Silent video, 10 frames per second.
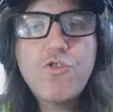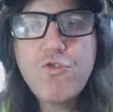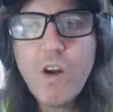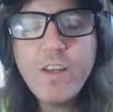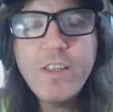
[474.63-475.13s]

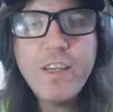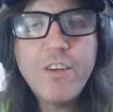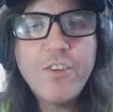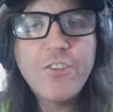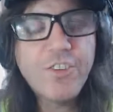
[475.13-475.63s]
drug
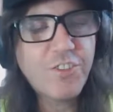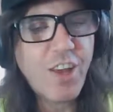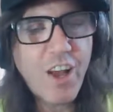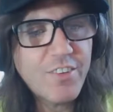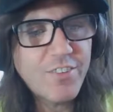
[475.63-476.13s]
dealers
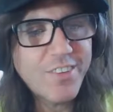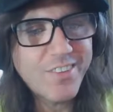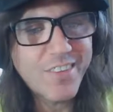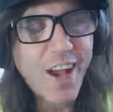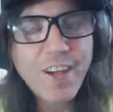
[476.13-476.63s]
disguised
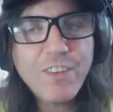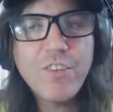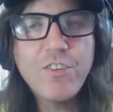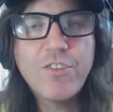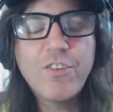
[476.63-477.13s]
as
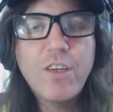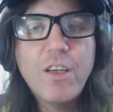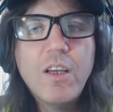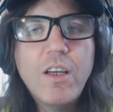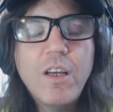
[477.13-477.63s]
doctors
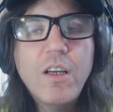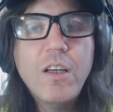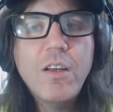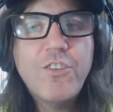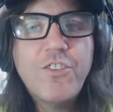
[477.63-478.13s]

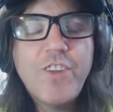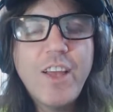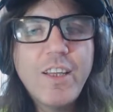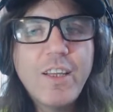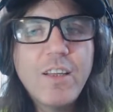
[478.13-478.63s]
uh,
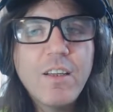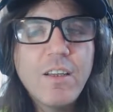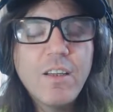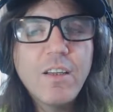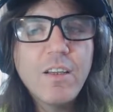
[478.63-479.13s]
selling
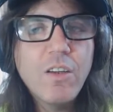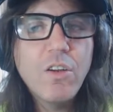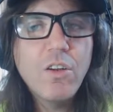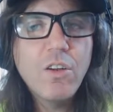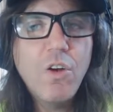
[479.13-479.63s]
uh,
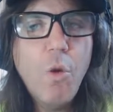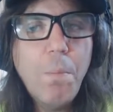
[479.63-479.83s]
uh,